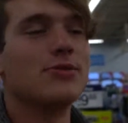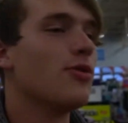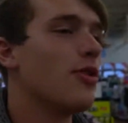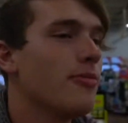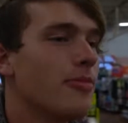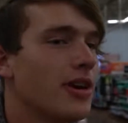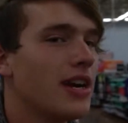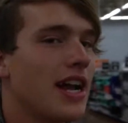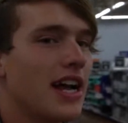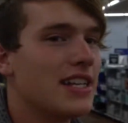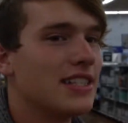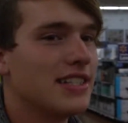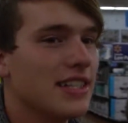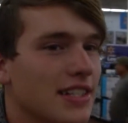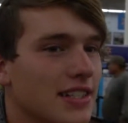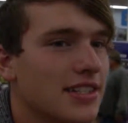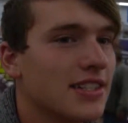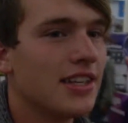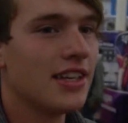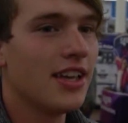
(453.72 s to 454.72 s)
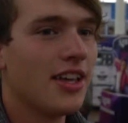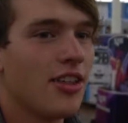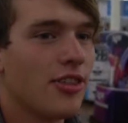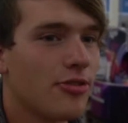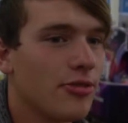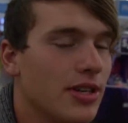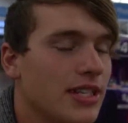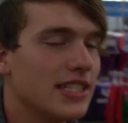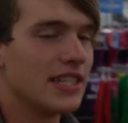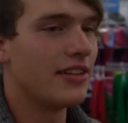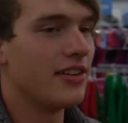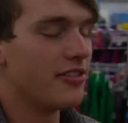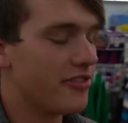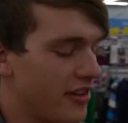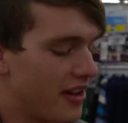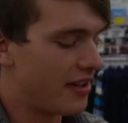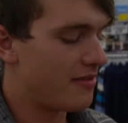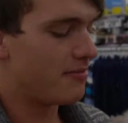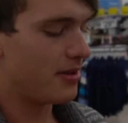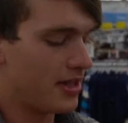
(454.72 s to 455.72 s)
Walmart has this
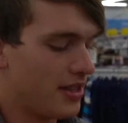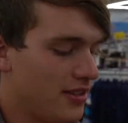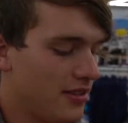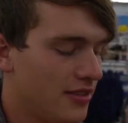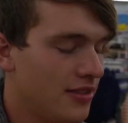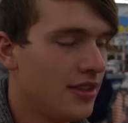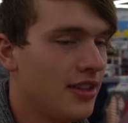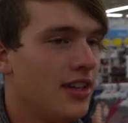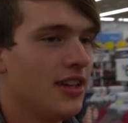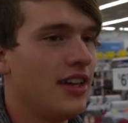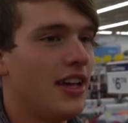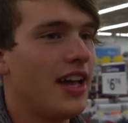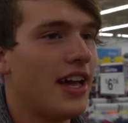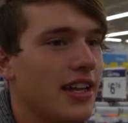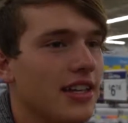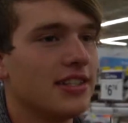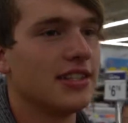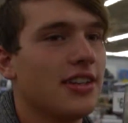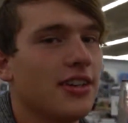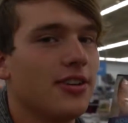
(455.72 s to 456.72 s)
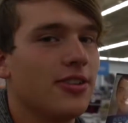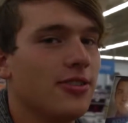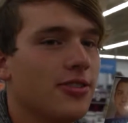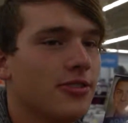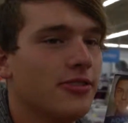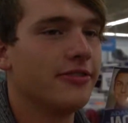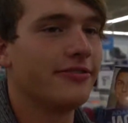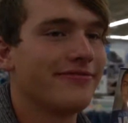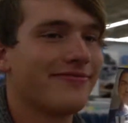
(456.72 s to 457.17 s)
375 bin, and so